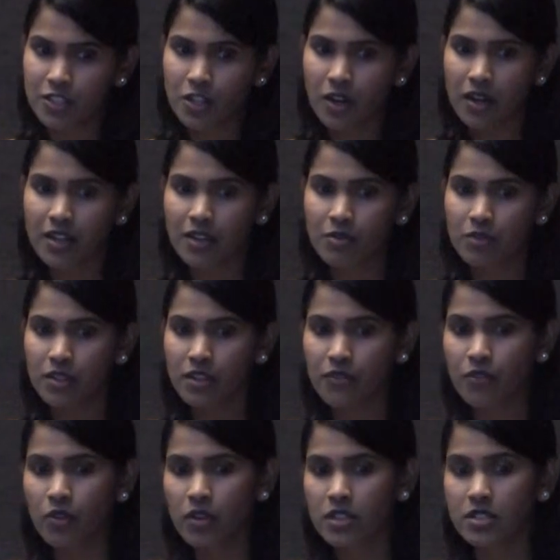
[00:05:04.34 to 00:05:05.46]
talk, I'll really
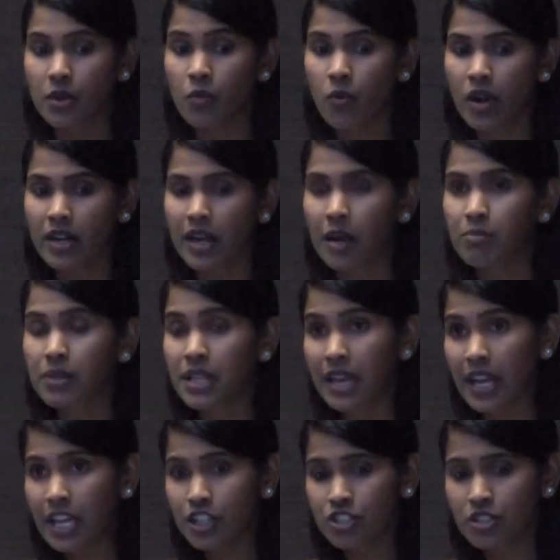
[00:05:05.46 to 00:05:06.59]
focus on one
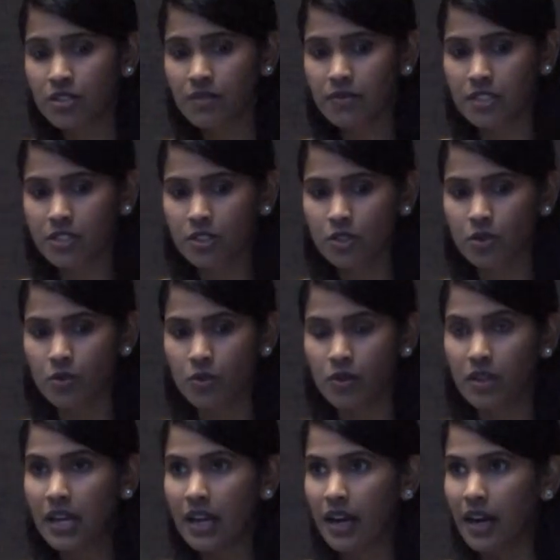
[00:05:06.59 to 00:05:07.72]
application of this
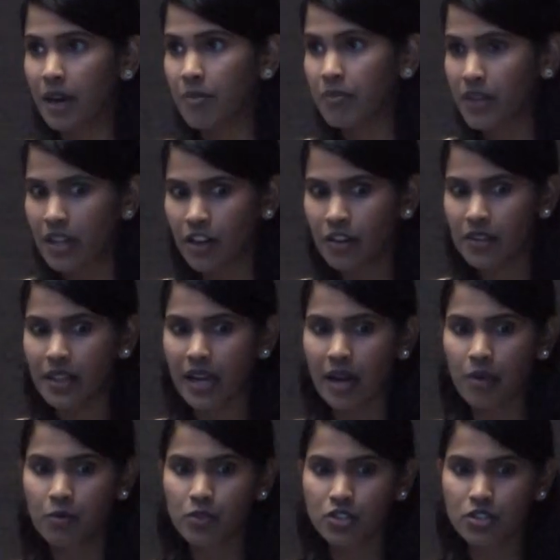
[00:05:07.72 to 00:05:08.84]
tool in our
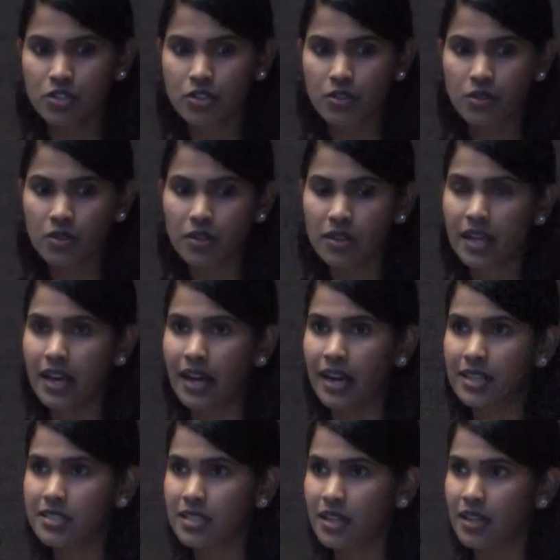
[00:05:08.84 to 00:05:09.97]
lab, which is to look
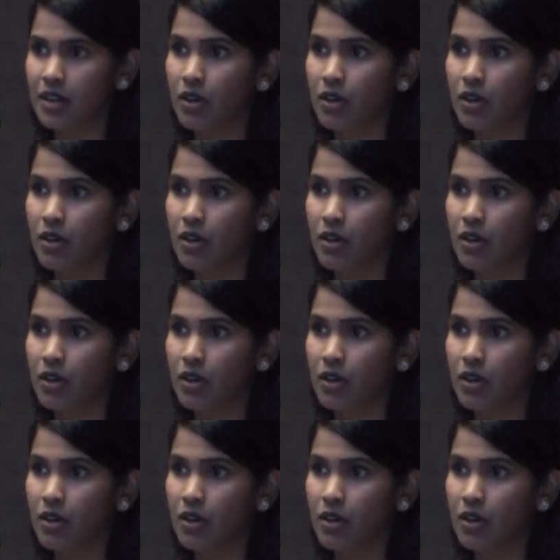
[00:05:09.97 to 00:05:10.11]
at